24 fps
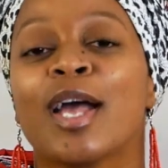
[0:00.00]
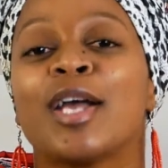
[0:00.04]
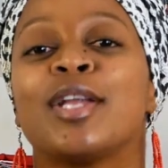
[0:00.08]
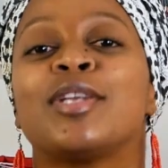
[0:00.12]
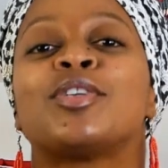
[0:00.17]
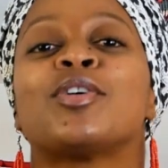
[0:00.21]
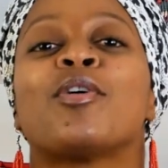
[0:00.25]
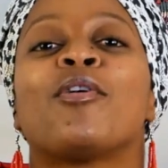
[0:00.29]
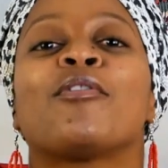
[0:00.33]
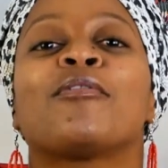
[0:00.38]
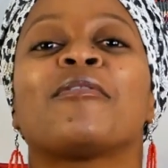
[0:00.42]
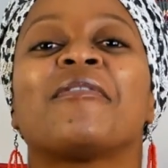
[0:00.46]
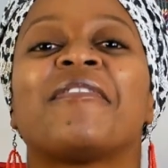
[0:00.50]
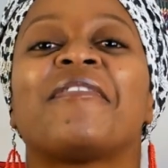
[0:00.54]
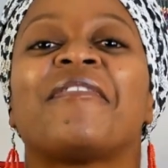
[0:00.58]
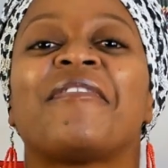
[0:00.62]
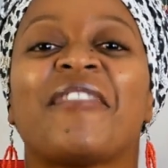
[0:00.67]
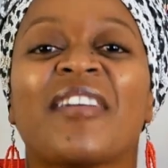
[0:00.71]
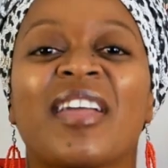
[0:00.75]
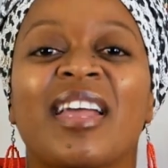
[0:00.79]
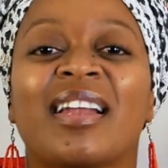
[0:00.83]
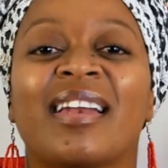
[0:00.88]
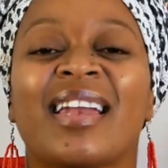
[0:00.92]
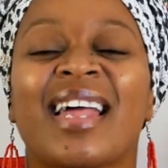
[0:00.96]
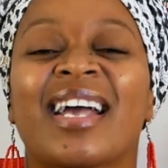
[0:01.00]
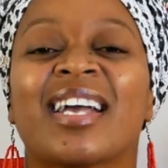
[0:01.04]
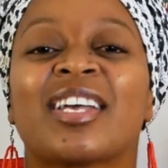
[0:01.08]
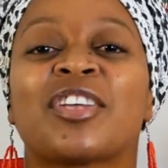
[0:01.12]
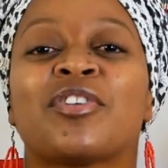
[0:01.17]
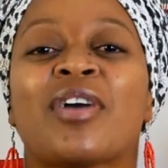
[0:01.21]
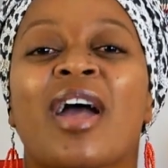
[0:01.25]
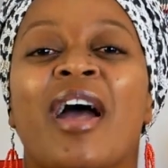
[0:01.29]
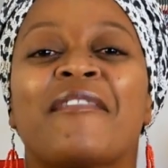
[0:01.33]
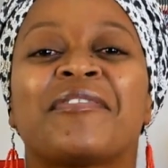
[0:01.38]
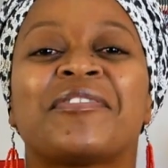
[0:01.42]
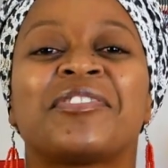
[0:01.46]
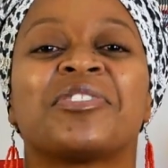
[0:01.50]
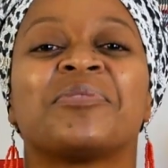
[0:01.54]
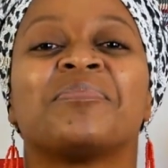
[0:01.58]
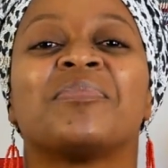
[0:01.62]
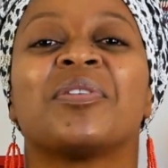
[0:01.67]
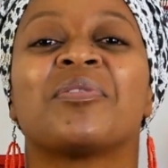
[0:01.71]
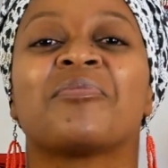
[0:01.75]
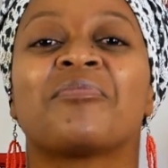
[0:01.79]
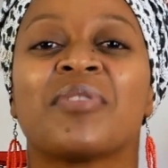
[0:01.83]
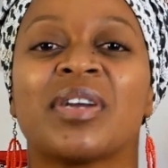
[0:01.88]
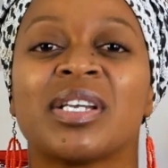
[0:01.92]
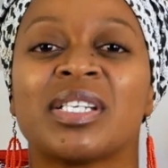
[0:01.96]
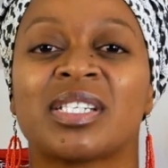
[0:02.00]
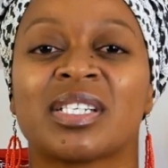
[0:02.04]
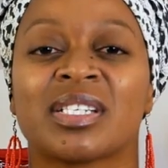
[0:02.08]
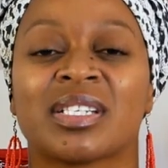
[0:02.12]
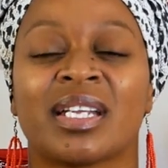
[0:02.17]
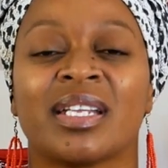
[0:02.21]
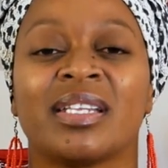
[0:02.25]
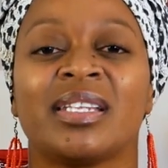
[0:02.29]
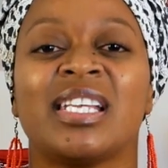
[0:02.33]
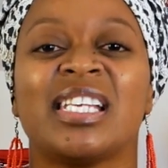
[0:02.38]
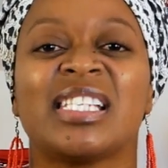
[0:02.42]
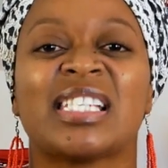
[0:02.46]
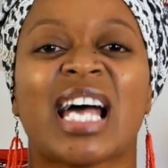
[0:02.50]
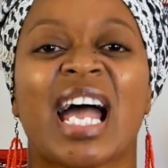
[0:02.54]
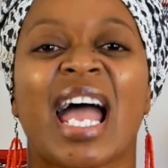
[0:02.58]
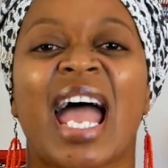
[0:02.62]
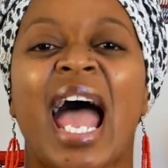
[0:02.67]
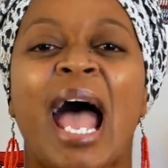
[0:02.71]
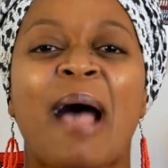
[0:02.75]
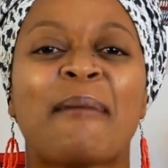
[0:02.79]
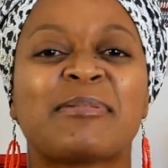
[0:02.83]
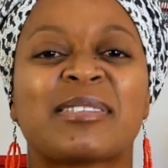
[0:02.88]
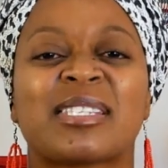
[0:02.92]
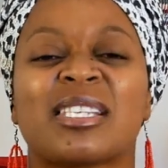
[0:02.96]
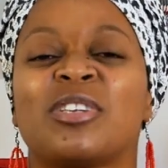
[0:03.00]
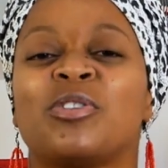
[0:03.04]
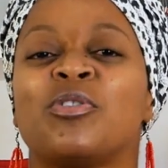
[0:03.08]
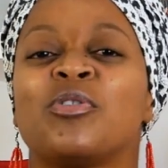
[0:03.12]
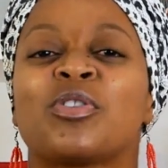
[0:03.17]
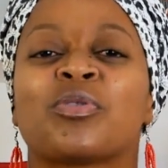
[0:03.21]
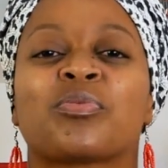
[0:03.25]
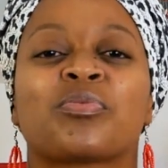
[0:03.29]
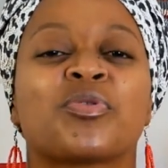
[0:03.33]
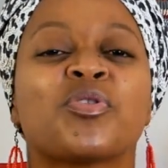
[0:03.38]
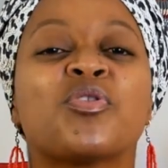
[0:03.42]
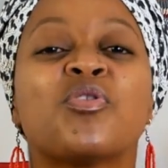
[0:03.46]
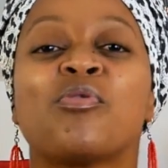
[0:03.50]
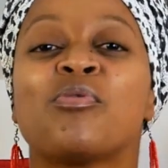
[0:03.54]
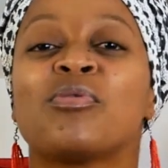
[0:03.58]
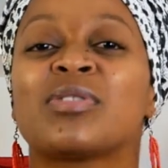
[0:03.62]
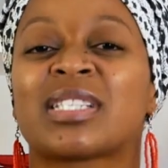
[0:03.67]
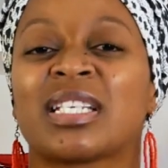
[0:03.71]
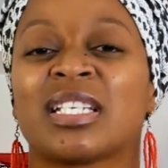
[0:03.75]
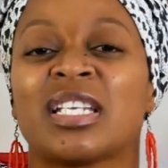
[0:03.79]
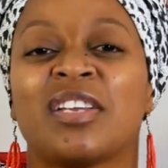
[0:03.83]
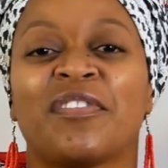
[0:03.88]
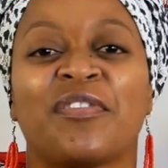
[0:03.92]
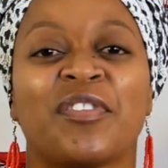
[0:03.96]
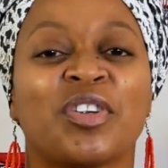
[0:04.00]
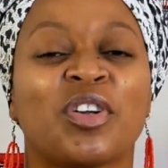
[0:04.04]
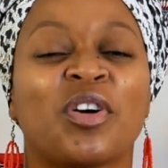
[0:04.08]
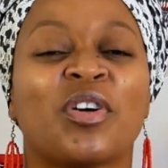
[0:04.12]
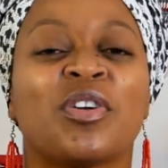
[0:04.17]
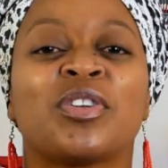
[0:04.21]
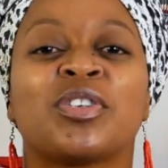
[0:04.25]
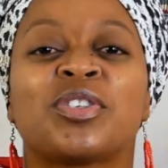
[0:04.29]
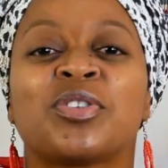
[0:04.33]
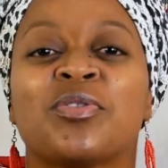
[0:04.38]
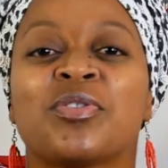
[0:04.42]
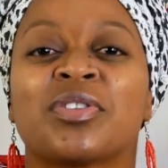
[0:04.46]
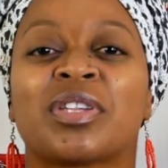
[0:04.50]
Don't feel like you have to be rigid and these are absolute rules and if you don't do